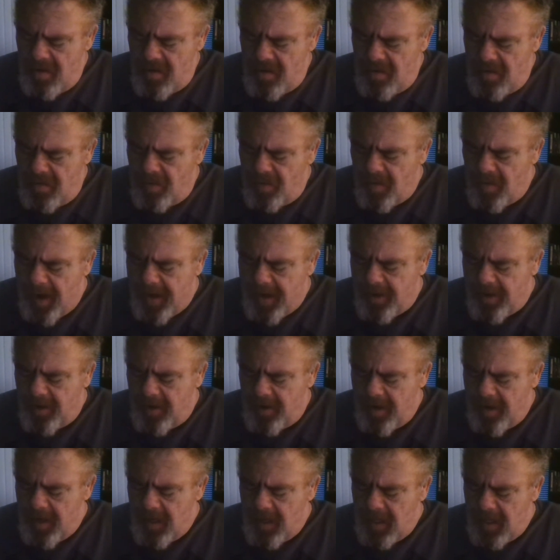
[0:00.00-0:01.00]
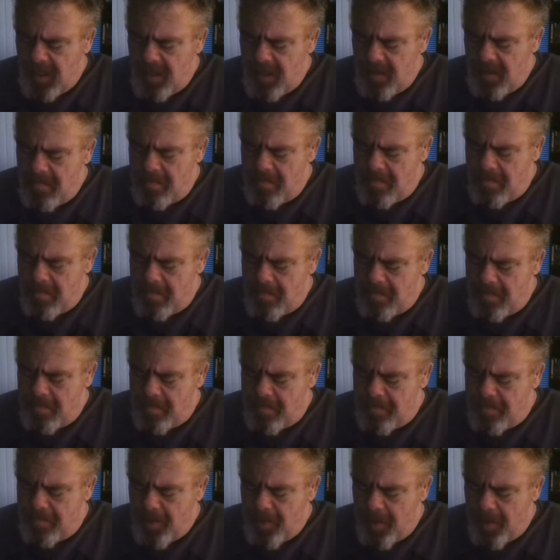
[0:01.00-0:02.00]
writer, and Lee
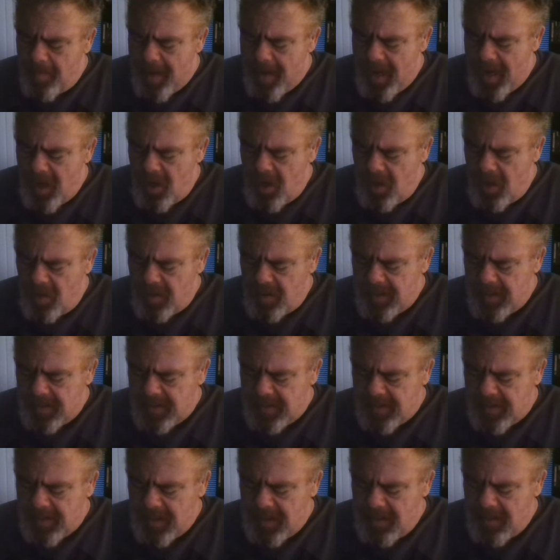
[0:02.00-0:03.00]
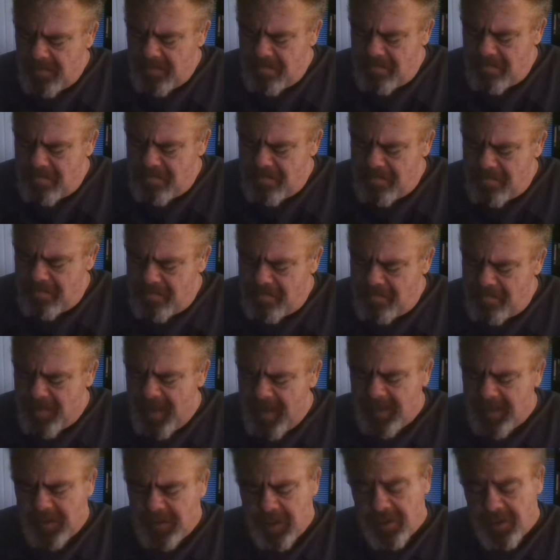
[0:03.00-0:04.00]
Bermejo is the
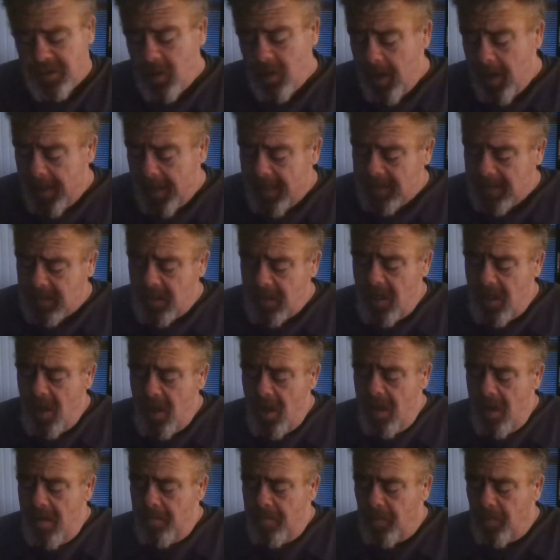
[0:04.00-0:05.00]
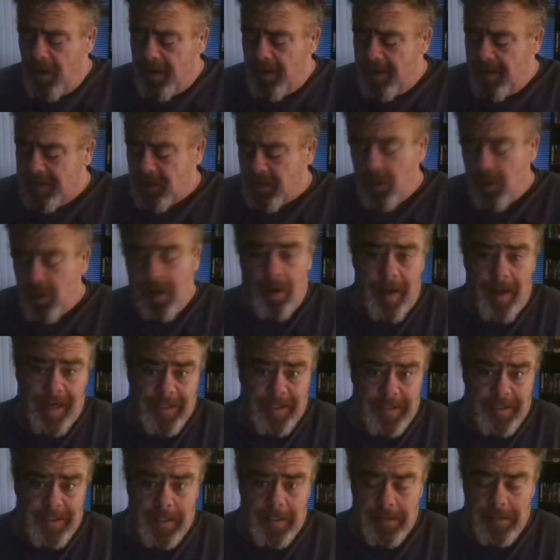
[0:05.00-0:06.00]
penciler. So I guess Brian Azzarello
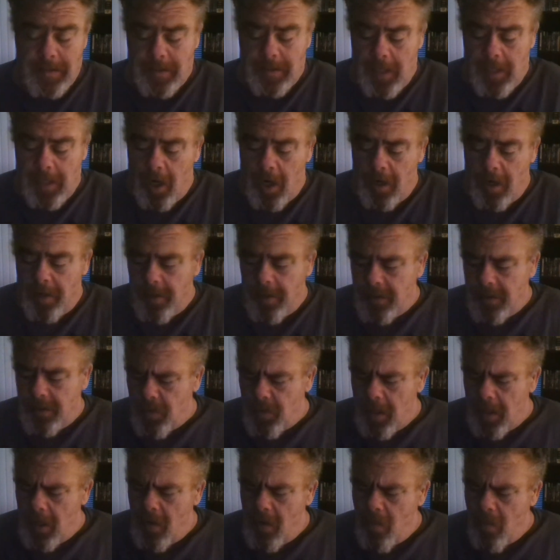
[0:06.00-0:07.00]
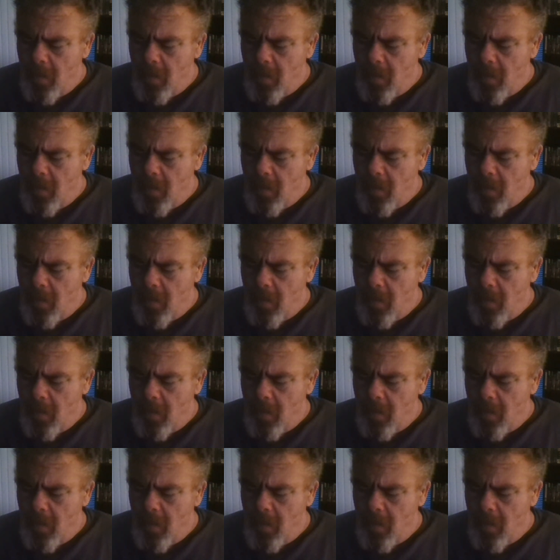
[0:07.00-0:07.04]
actually does the art as well.